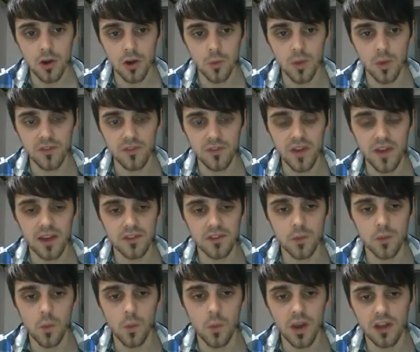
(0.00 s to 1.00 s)

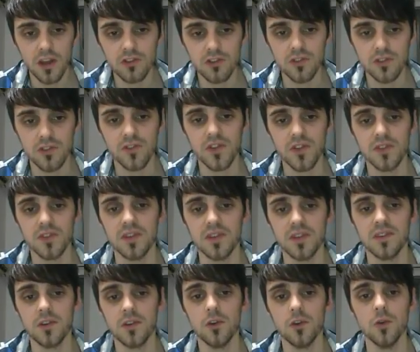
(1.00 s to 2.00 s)

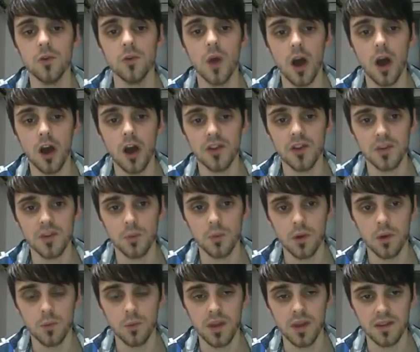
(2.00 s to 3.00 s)
1,152 earned in
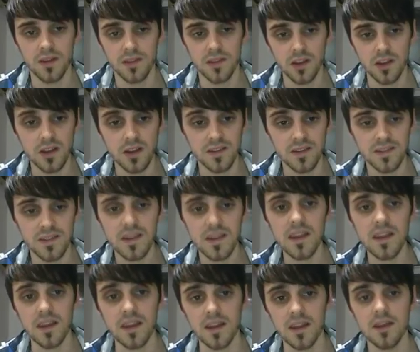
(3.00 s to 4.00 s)
1 week. So you can
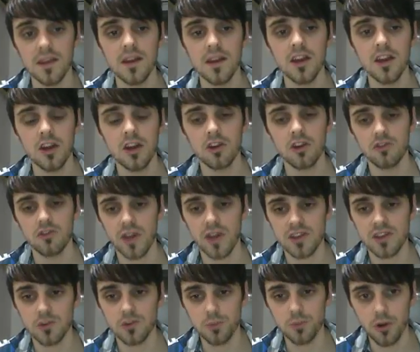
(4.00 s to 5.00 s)
see
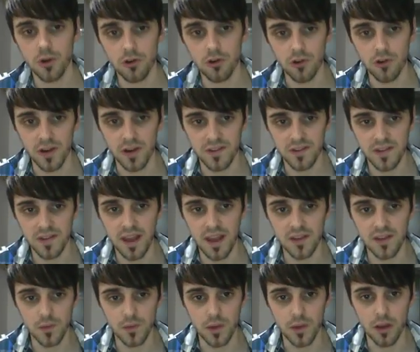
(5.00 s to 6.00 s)
gradual progress
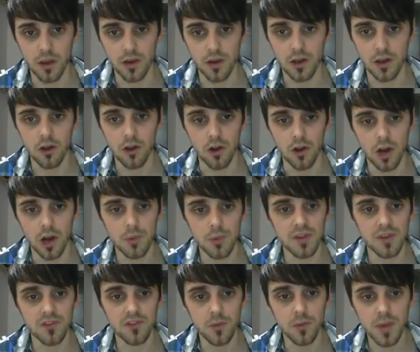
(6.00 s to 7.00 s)
as we're going along. I
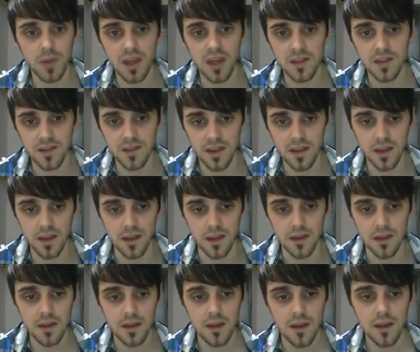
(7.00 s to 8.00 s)
mean, from here to
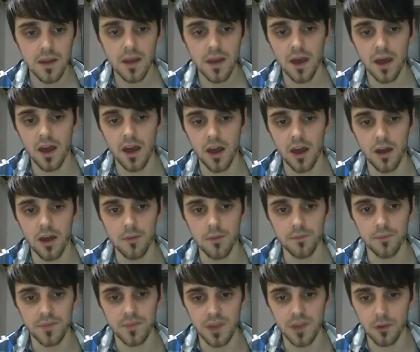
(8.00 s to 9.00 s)
here,
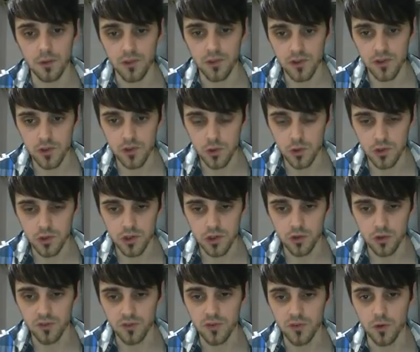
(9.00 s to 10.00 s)
there was a
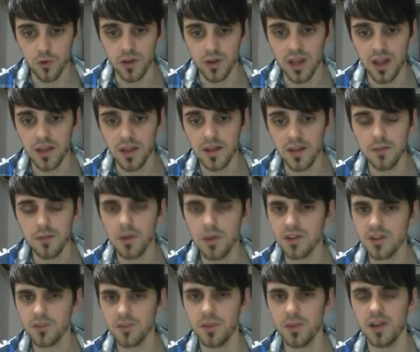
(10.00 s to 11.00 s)
shortfall in there. It
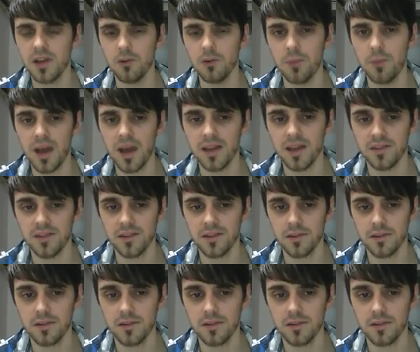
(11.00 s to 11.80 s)
might just be a little bad,